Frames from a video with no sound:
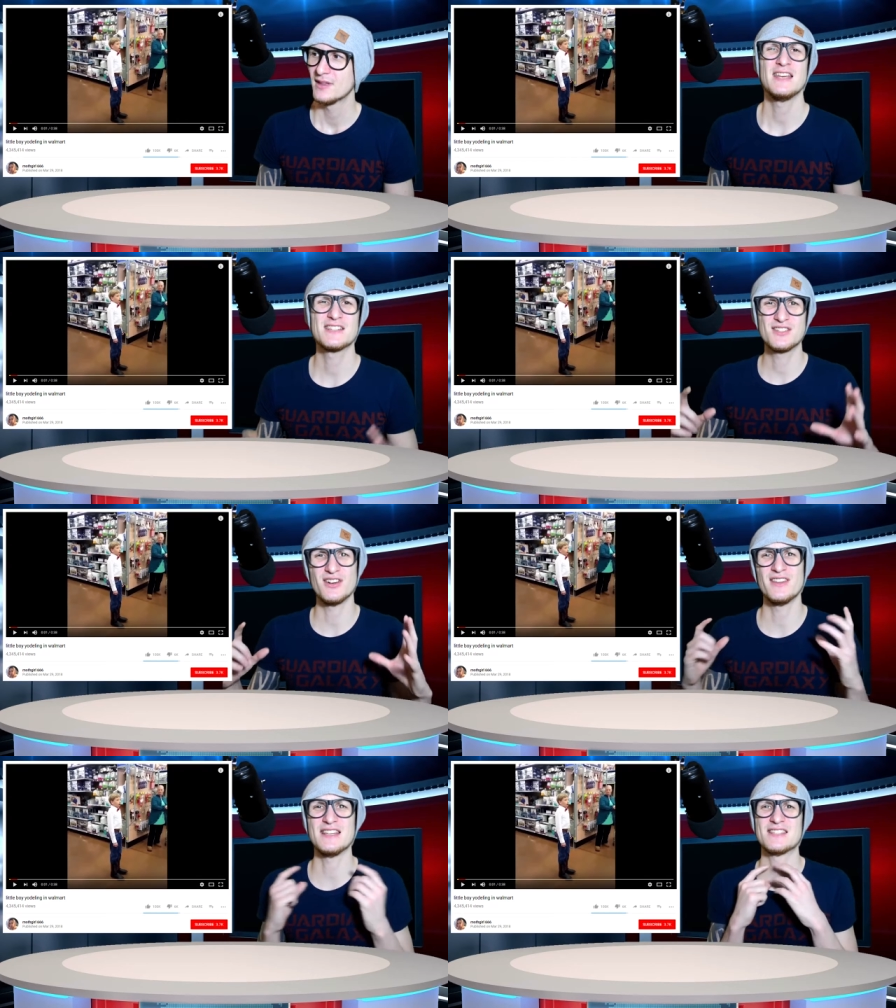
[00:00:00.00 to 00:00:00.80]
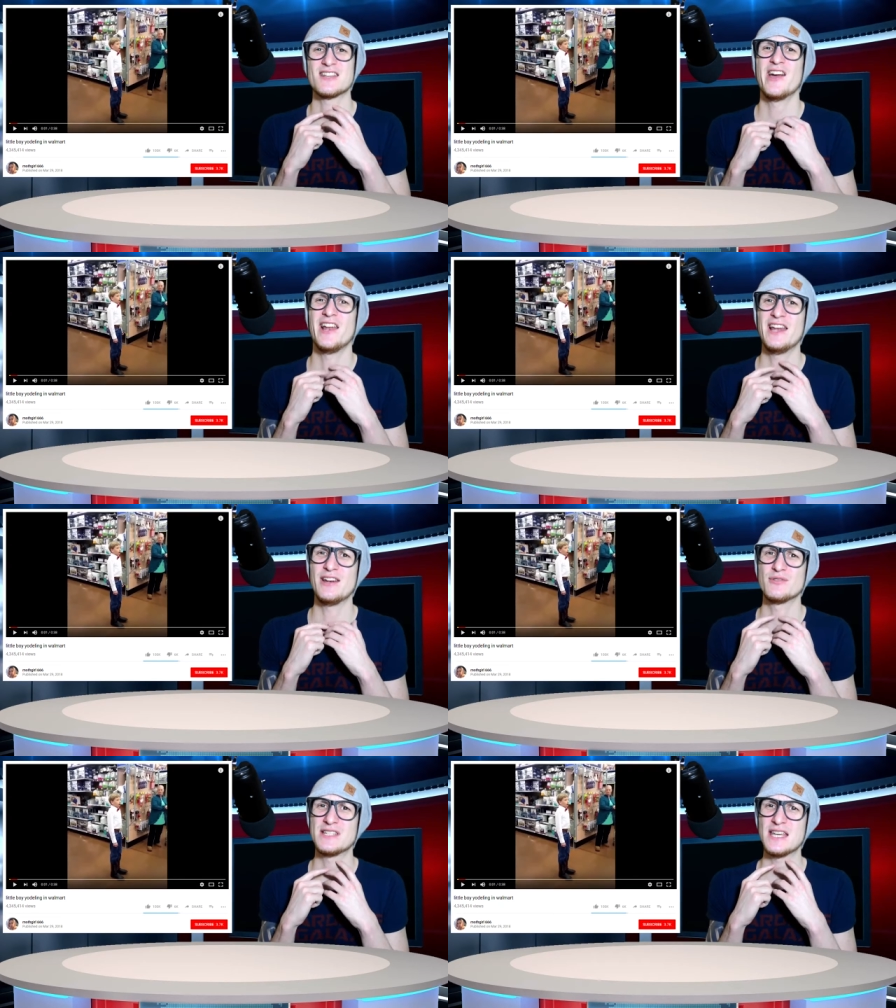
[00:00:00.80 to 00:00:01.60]
He's got this tiny
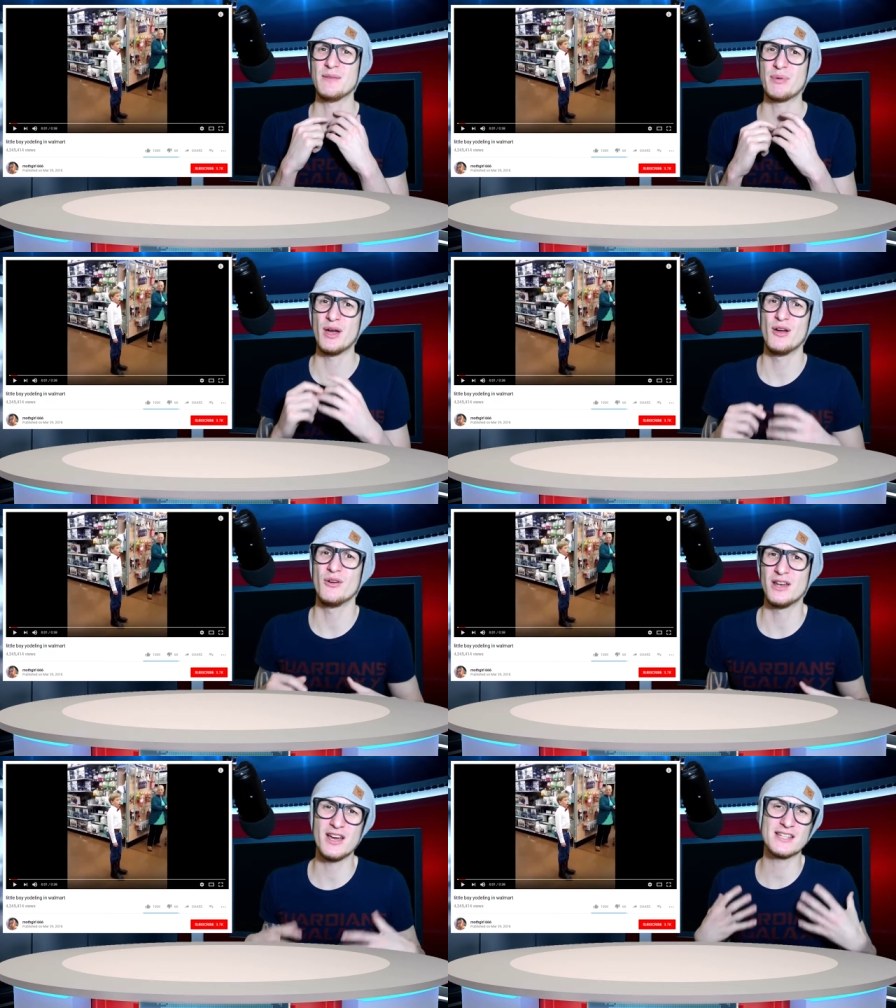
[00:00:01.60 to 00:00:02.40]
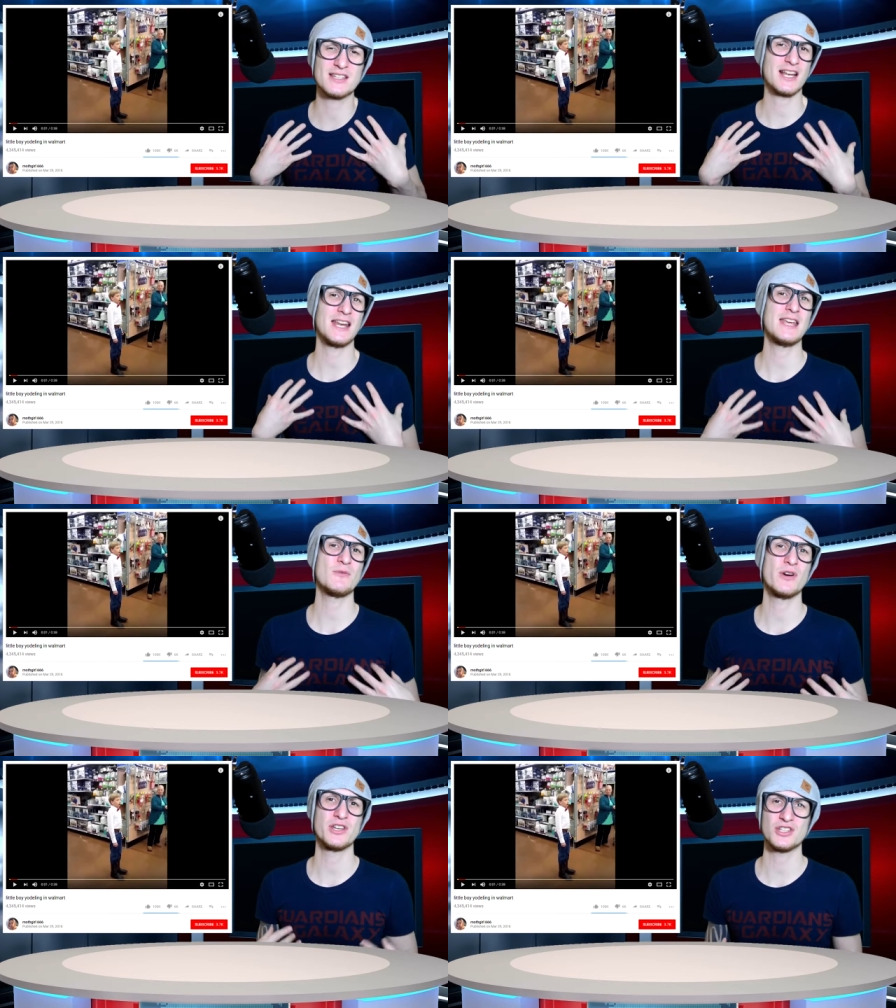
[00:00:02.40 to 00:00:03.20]
little dicky bow, a nice clean
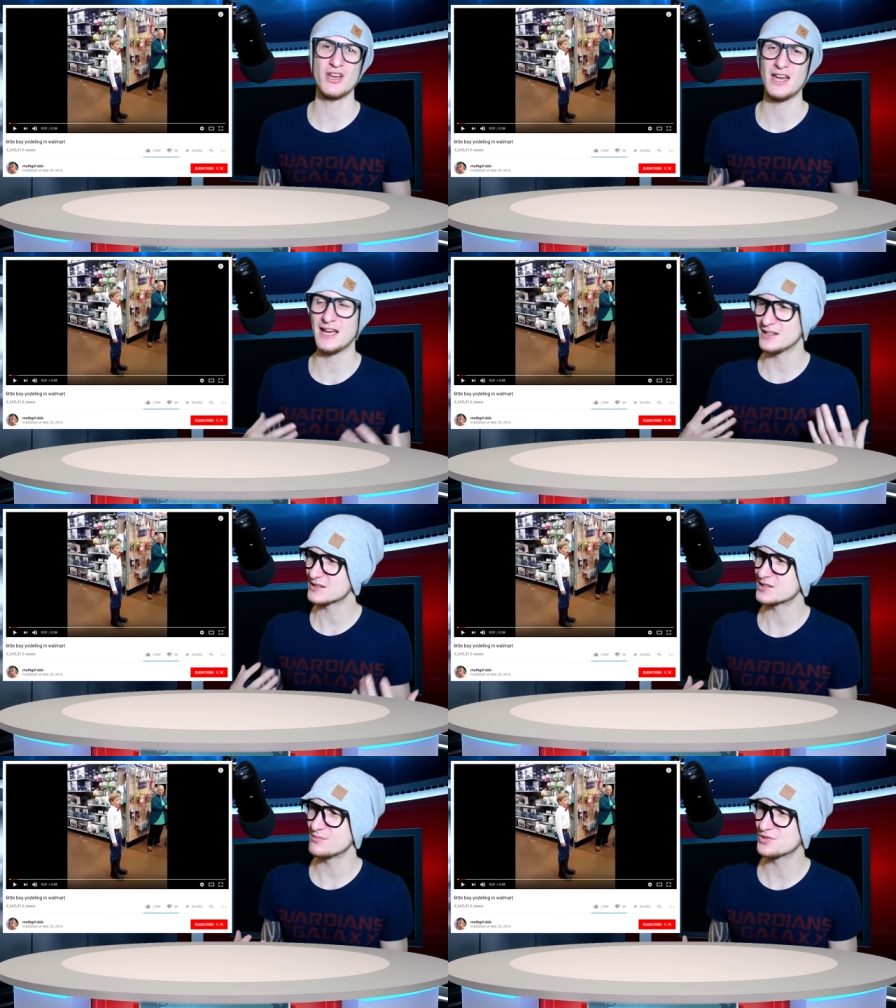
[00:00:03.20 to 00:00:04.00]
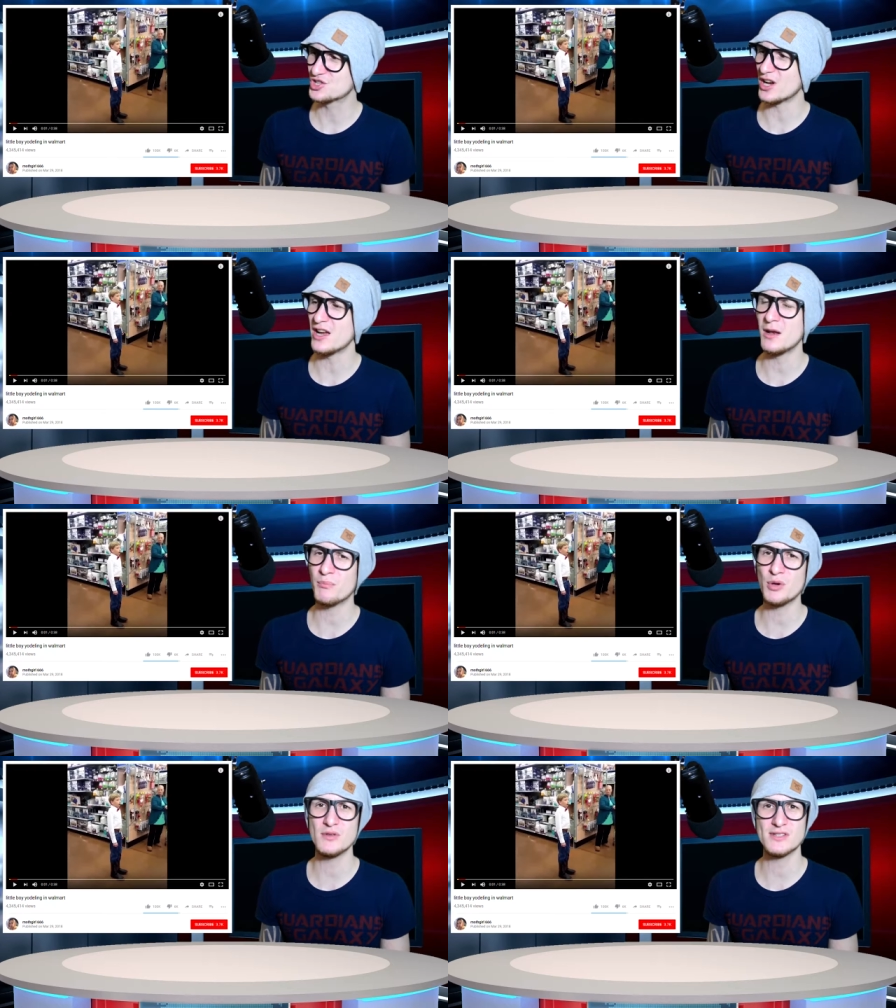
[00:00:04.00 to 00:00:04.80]
white shirt, and some
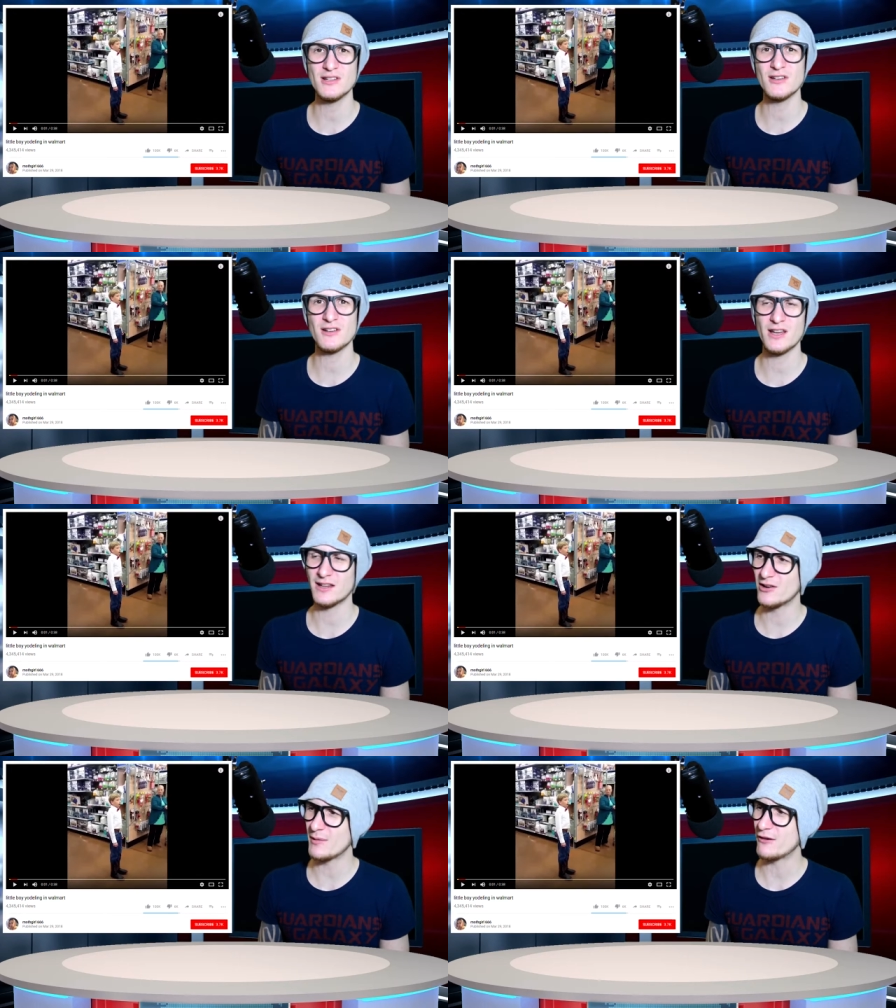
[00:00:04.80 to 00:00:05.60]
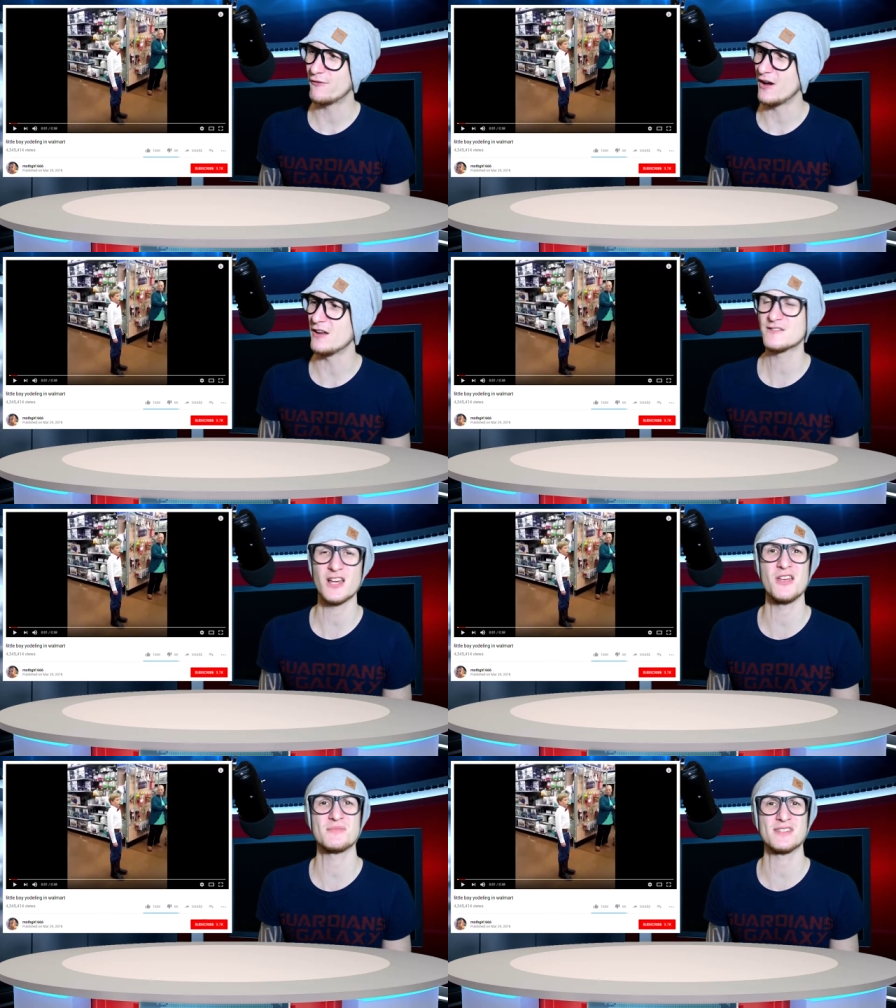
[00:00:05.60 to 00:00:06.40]
giant boots that look like they're about five
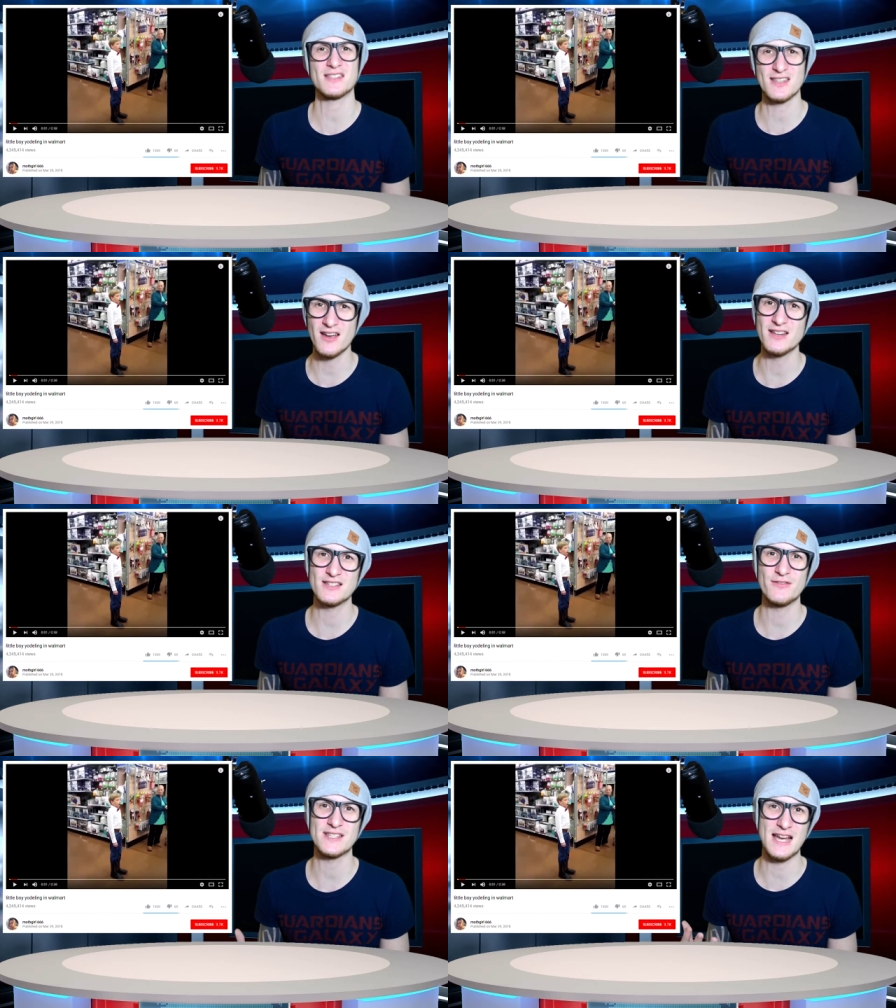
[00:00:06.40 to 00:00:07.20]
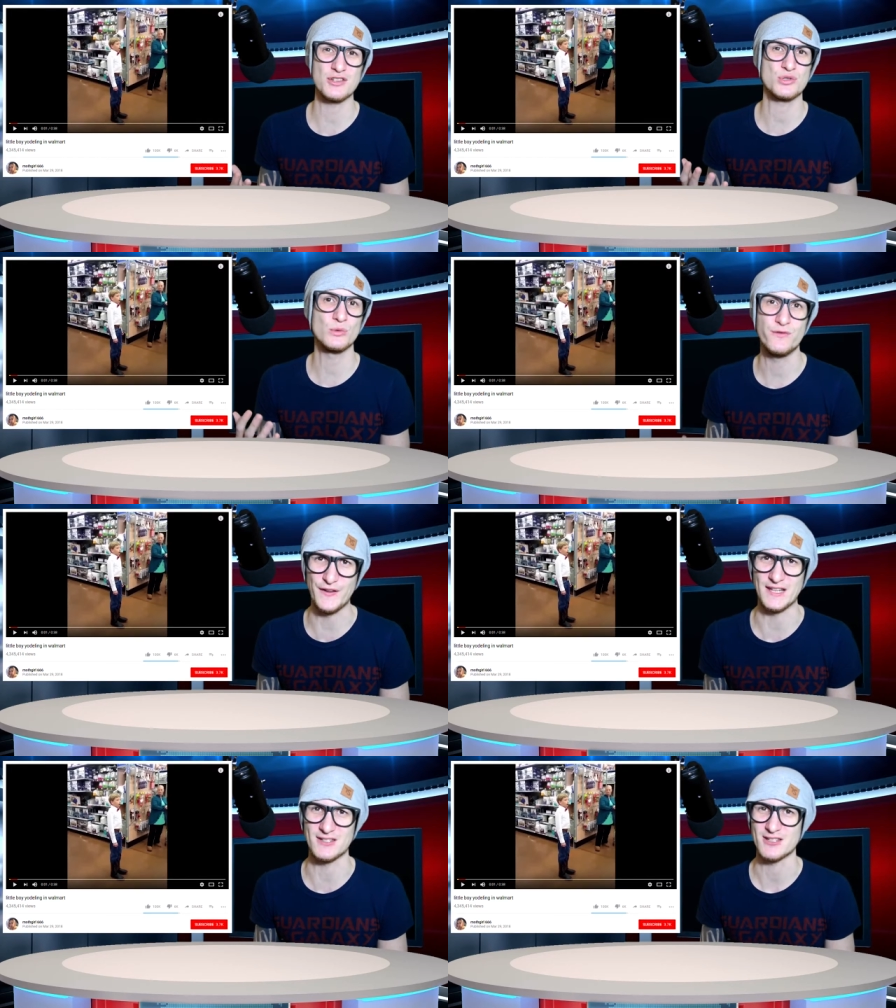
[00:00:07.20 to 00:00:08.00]
times the size of his actual
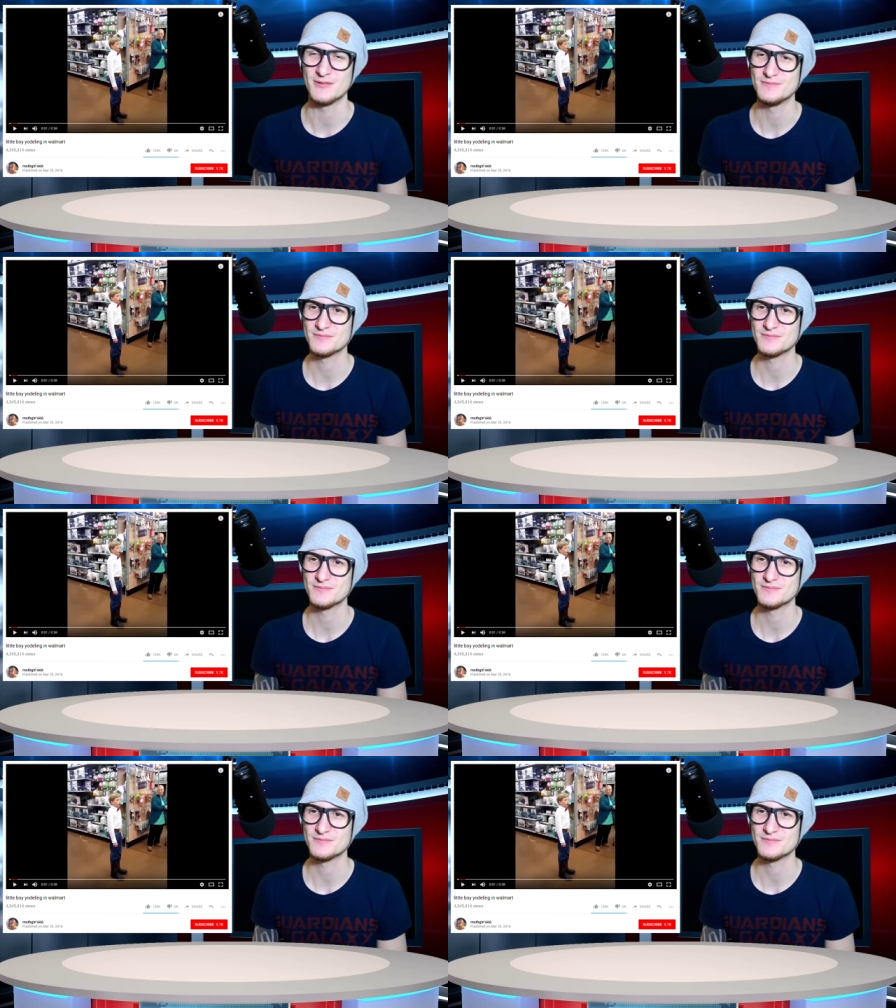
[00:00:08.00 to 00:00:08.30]
feet.